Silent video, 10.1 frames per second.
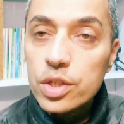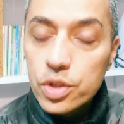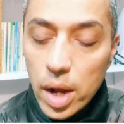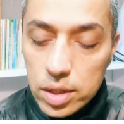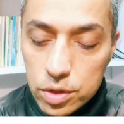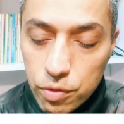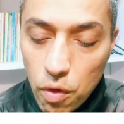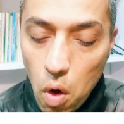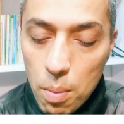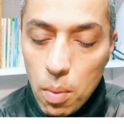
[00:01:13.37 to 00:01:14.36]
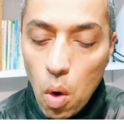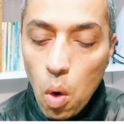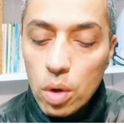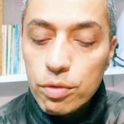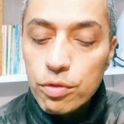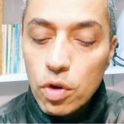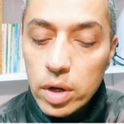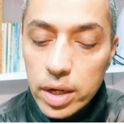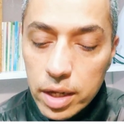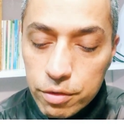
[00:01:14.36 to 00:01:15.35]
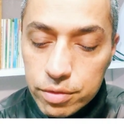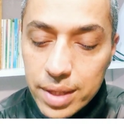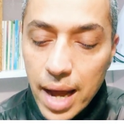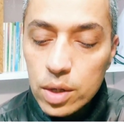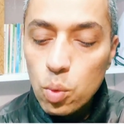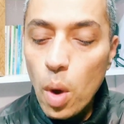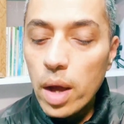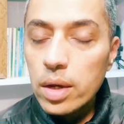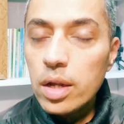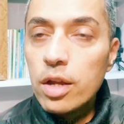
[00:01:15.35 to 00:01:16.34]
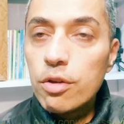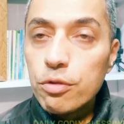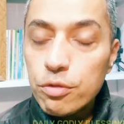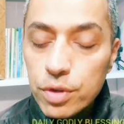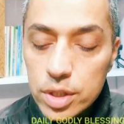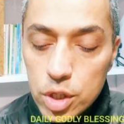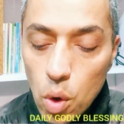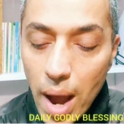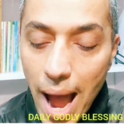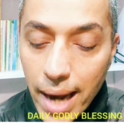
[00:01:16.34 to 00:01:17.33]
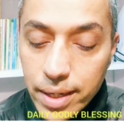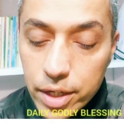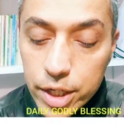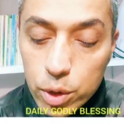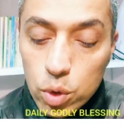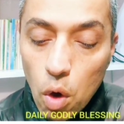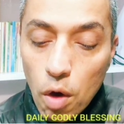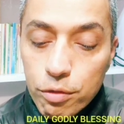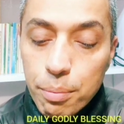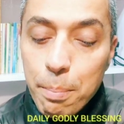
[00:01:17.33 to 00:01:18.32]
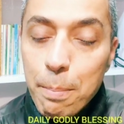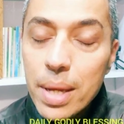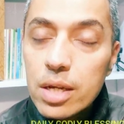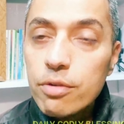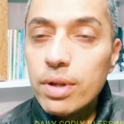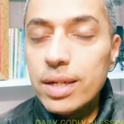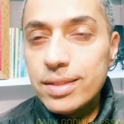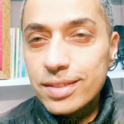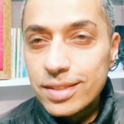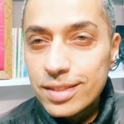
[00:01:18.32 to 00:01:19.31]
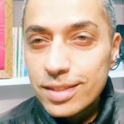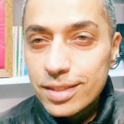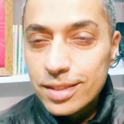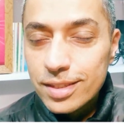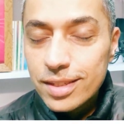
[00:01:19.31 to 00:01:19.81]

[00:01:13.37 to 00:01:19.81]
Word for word: transform or forgive that one with your attitude of benevolence.